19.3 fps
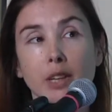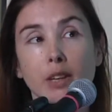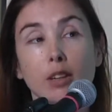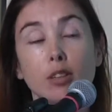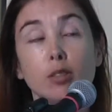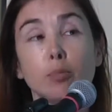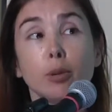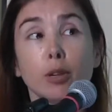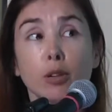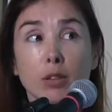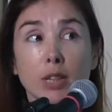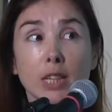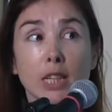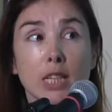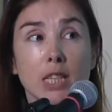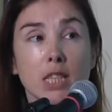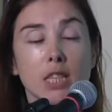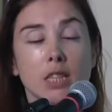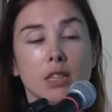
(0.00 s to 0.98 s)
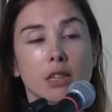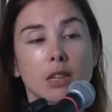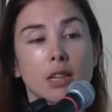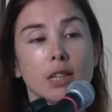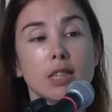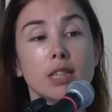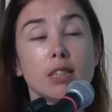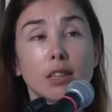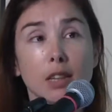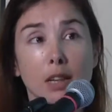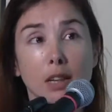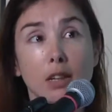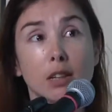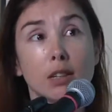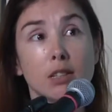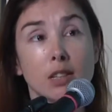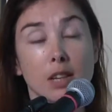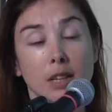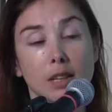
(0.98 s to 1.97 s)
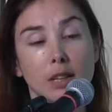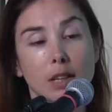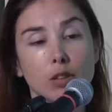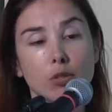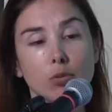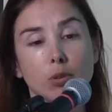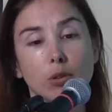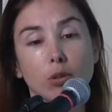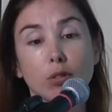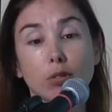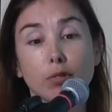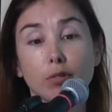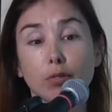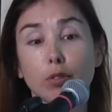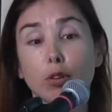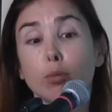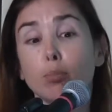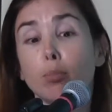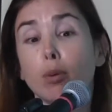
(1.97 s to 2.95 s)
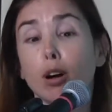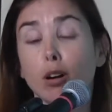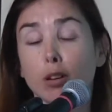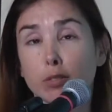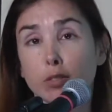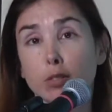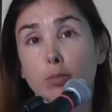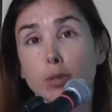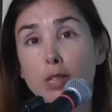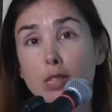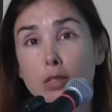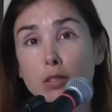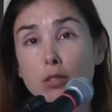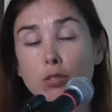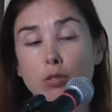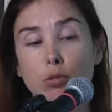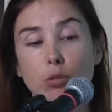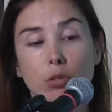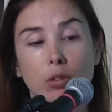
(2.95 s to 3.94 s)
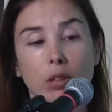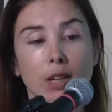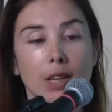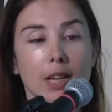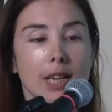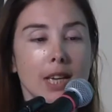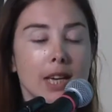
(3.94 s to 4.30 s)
experience and skills and network from Harvard Business School